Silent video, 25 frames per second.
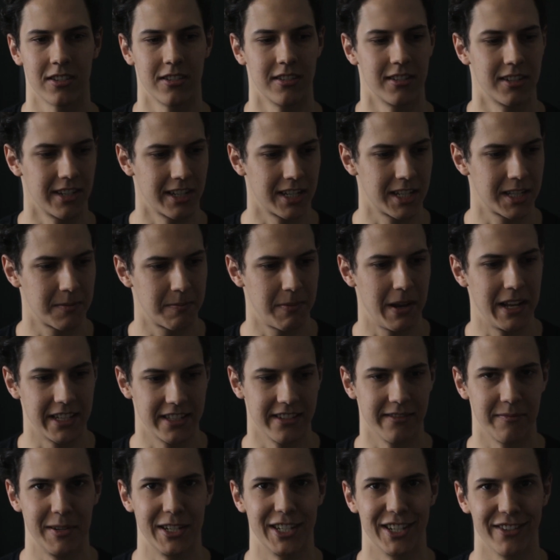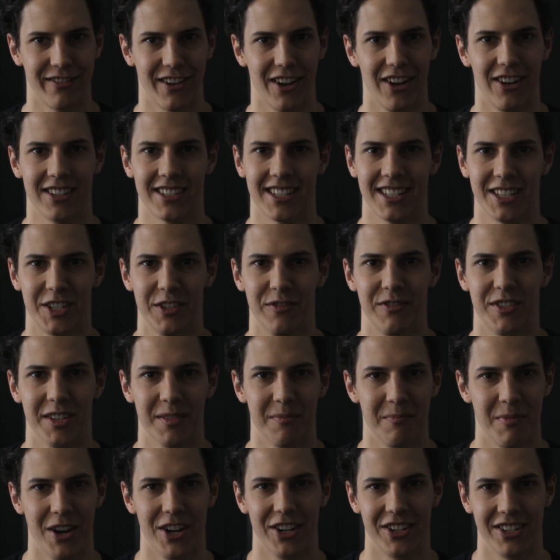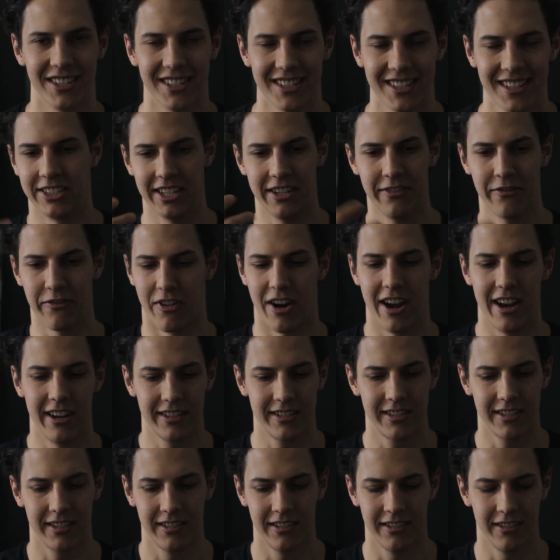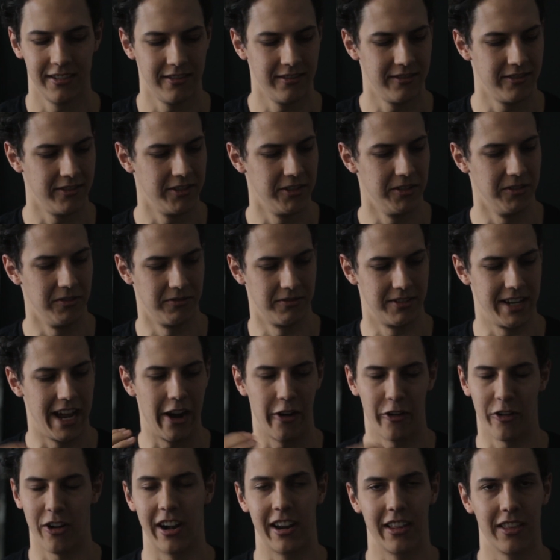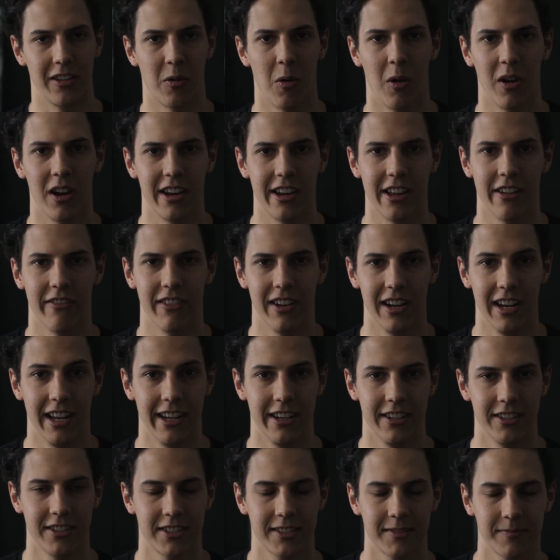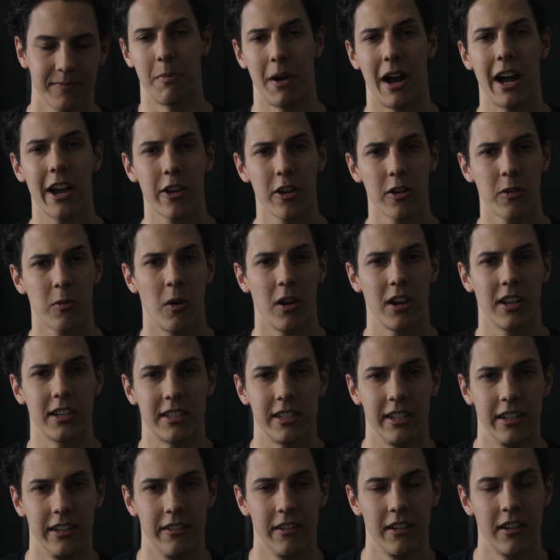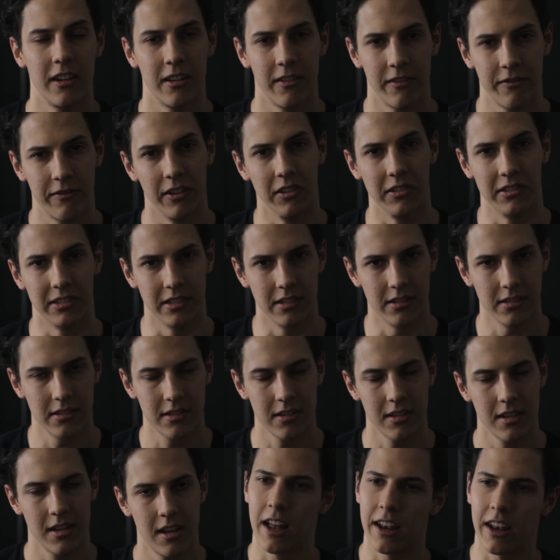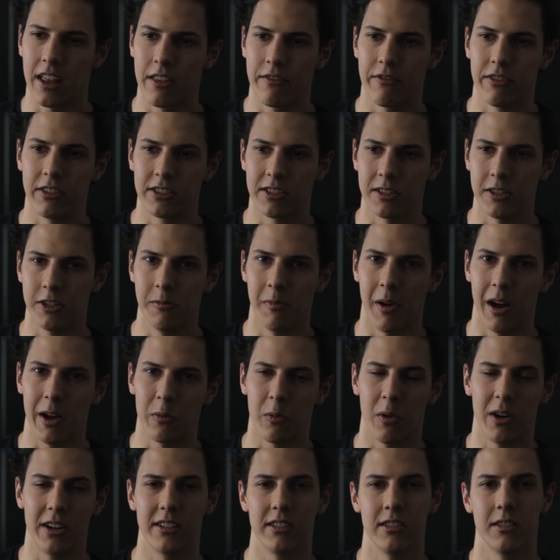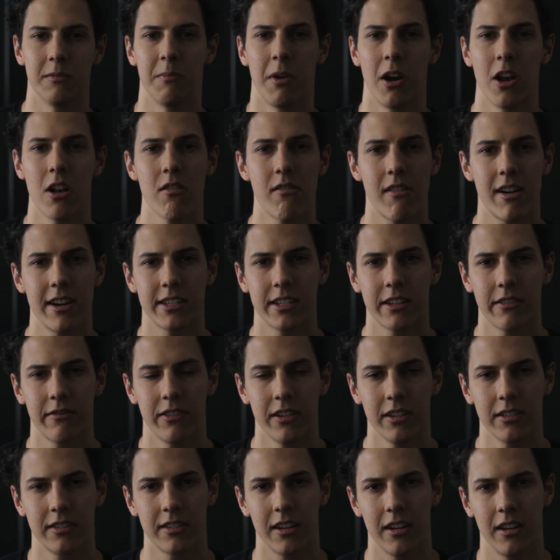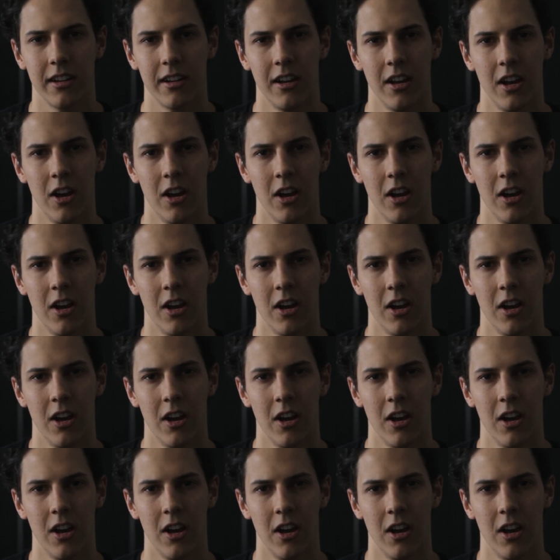on this expensive piece of glass that you've just purchased. It's in front, you're downgrading the quality of the lens. Buy good quality filters. Another filter you might want is a polarizing filter,